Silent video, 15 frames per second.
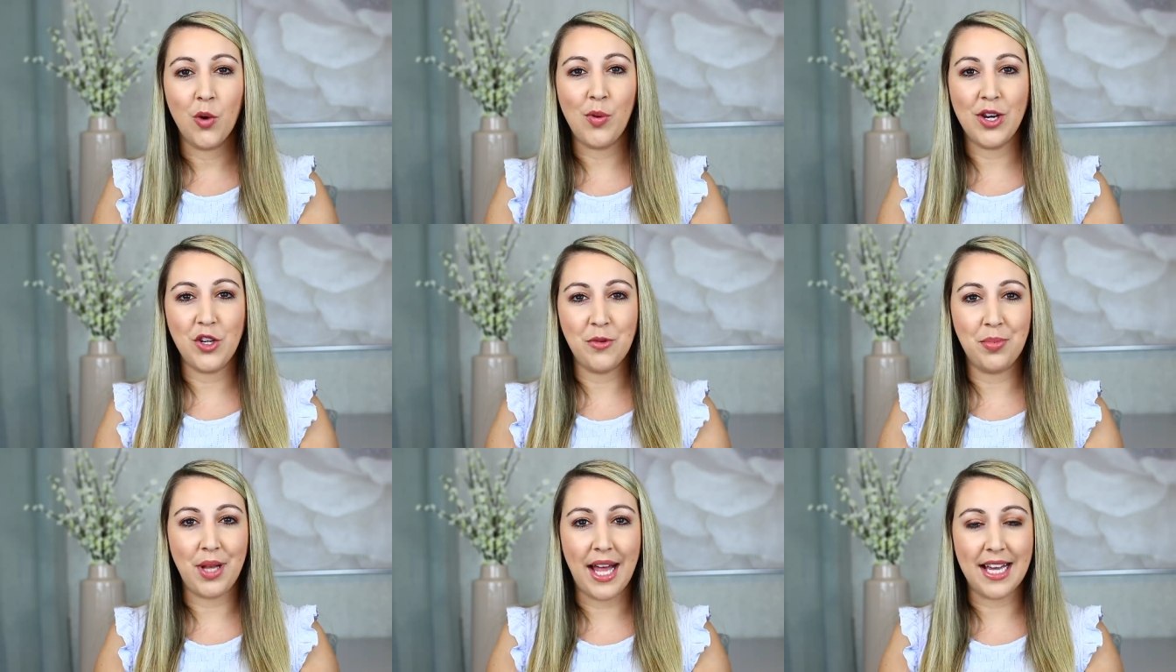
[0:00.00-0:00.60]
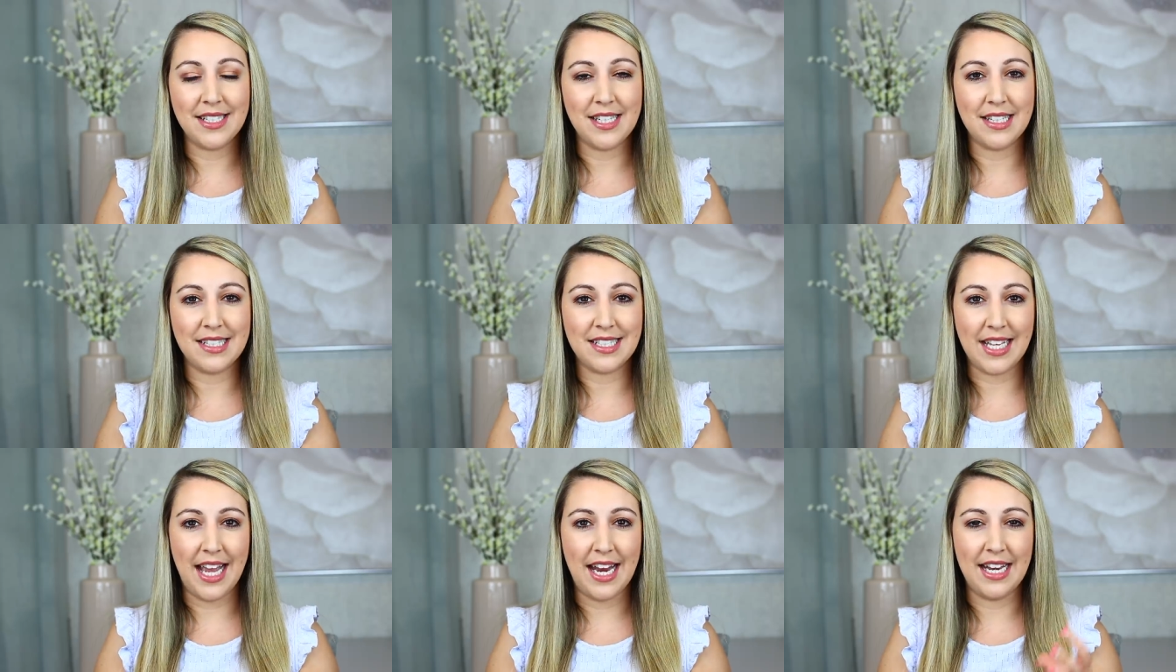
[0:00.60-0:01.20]
When you apply it to the
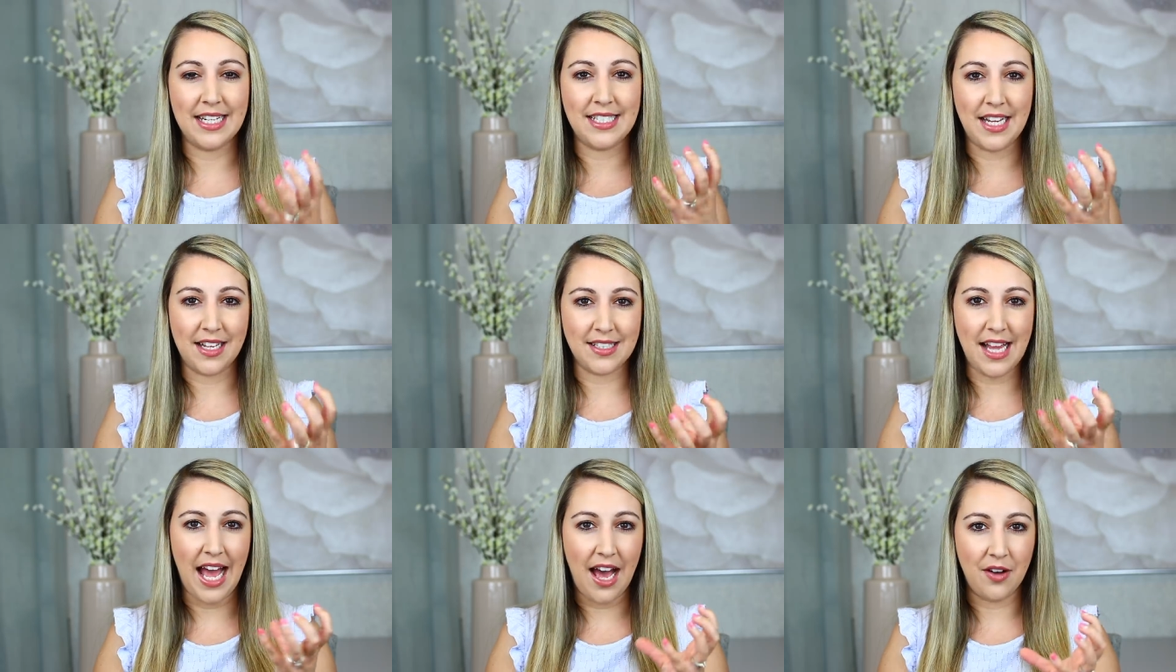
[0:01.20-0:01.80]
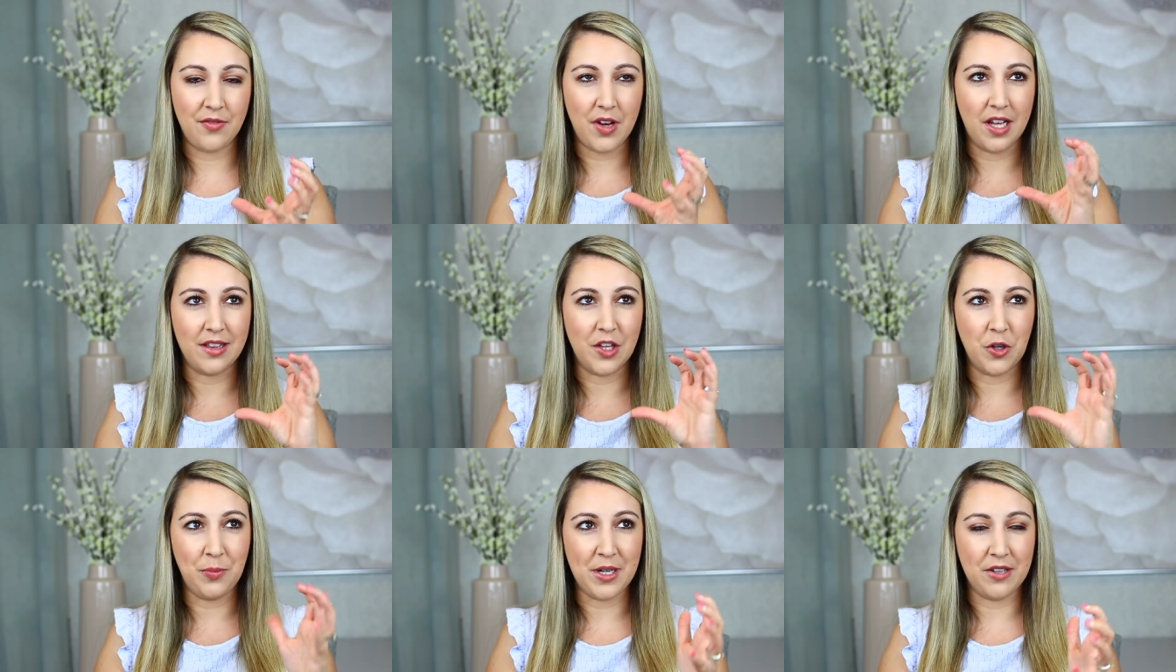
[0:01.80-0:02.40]
skin, it does have a
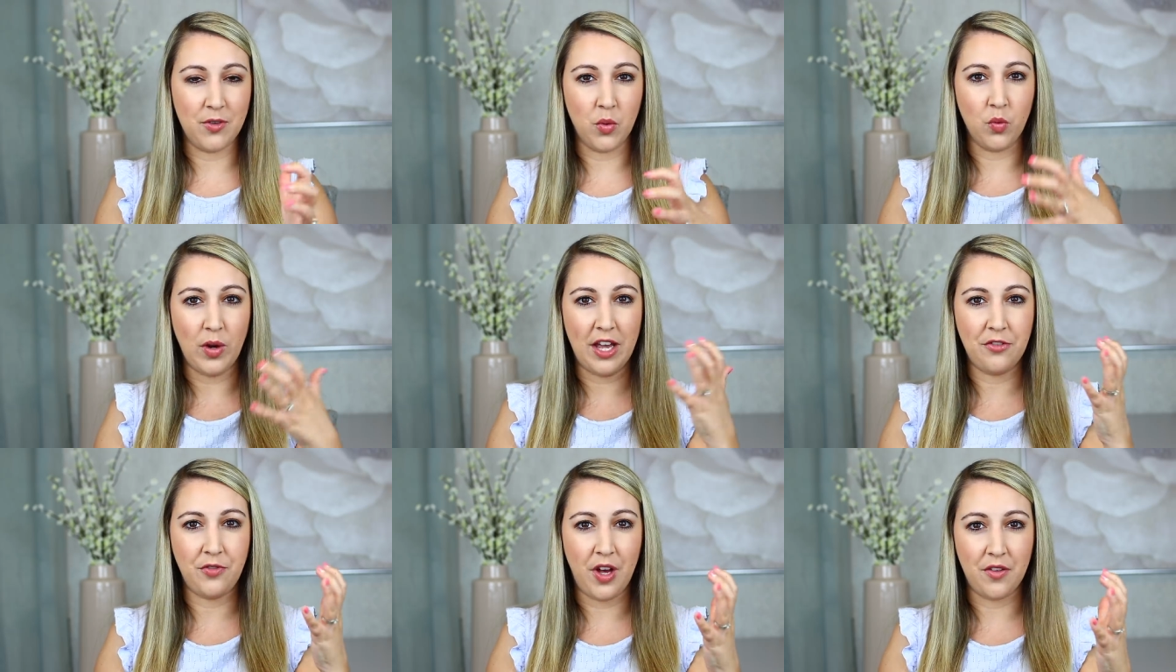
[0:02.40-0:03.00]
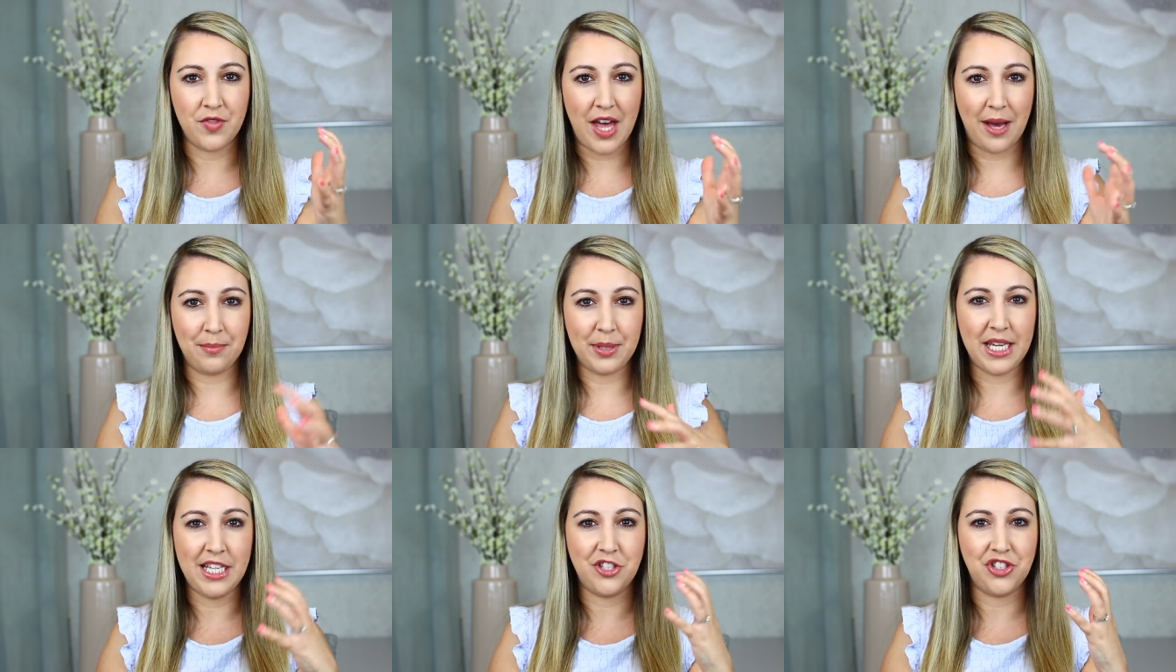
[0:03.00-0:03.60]
little bit of a whiff of
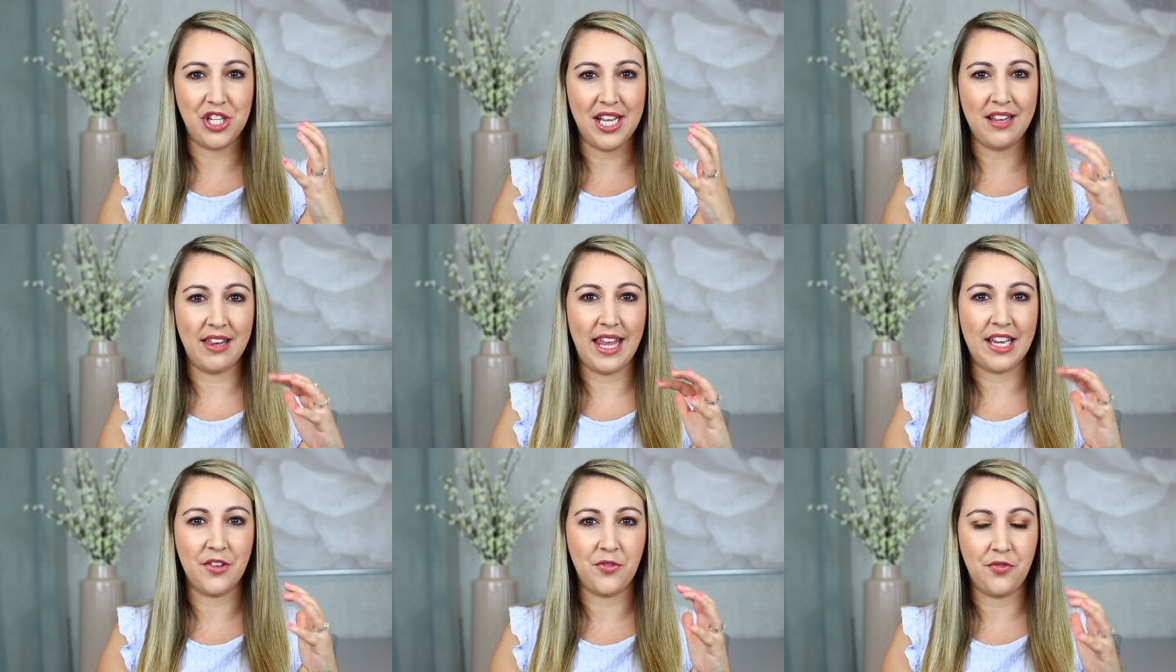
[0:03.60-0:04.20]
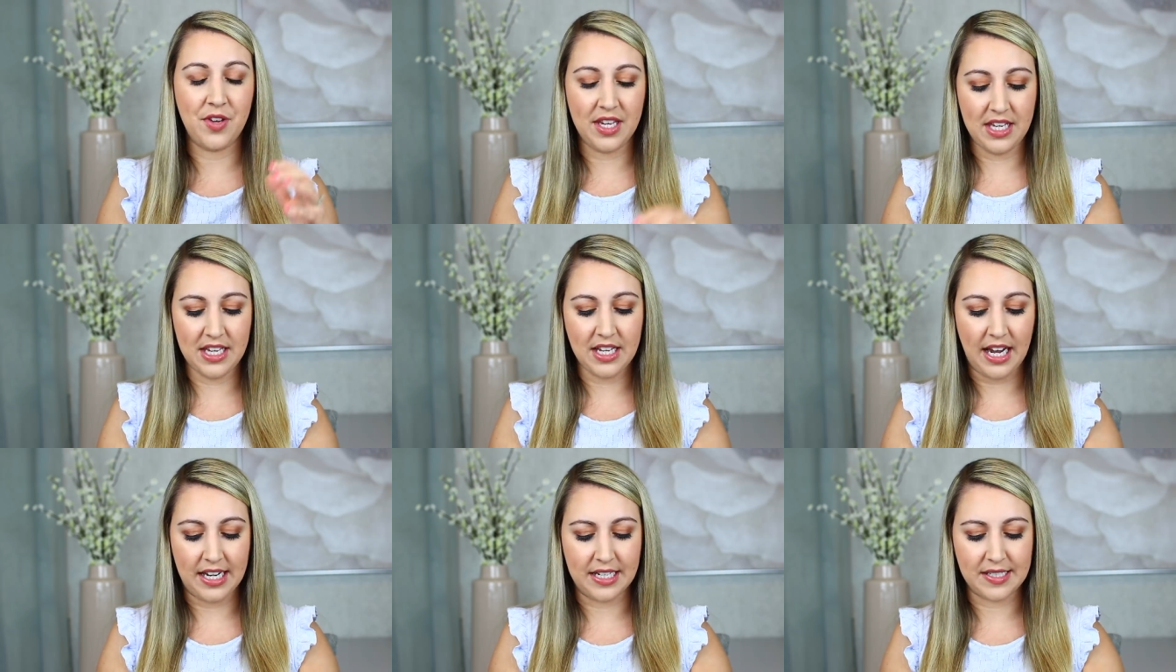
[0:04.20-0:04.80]
that peachy, like
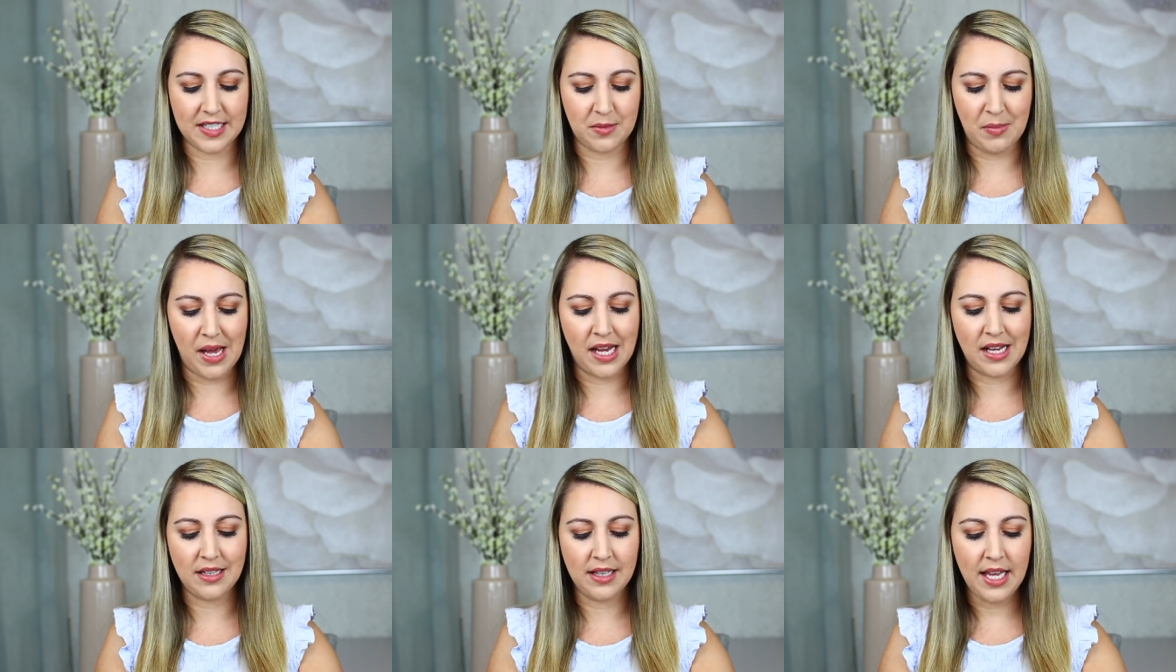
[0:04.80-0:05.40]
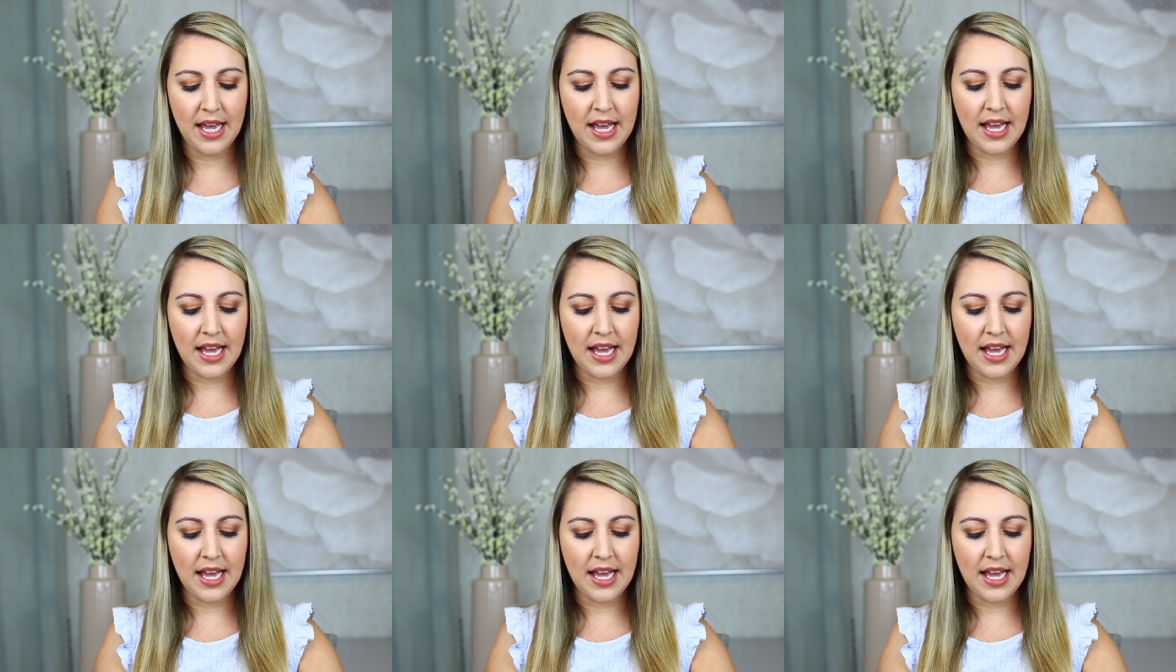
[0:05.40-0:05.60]
figgy kind of smell.